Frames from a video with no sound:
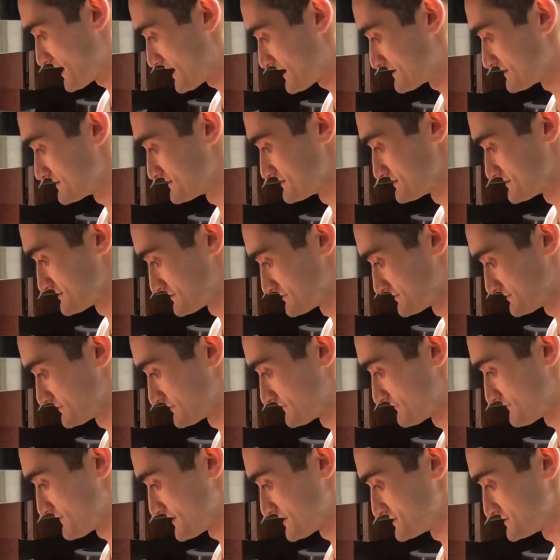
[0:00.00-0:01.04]
that until
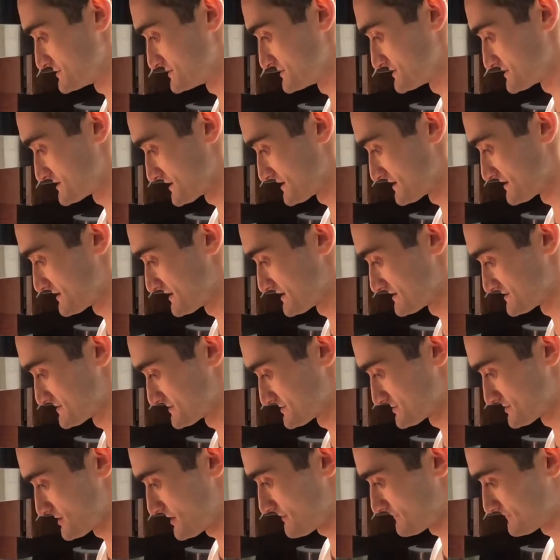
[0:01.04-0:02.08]
the veggies get nice
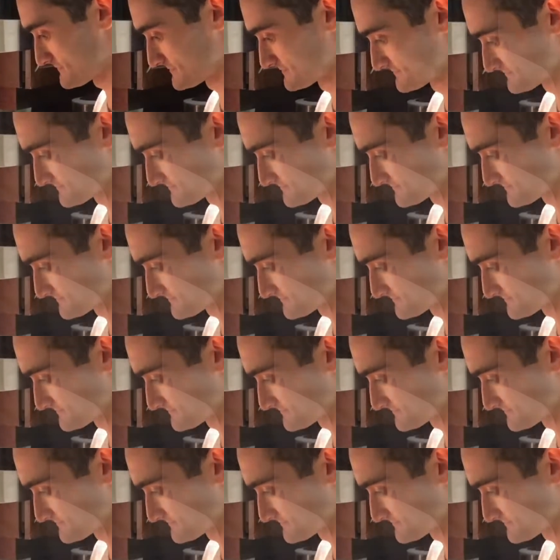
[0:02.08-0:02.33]
and soft.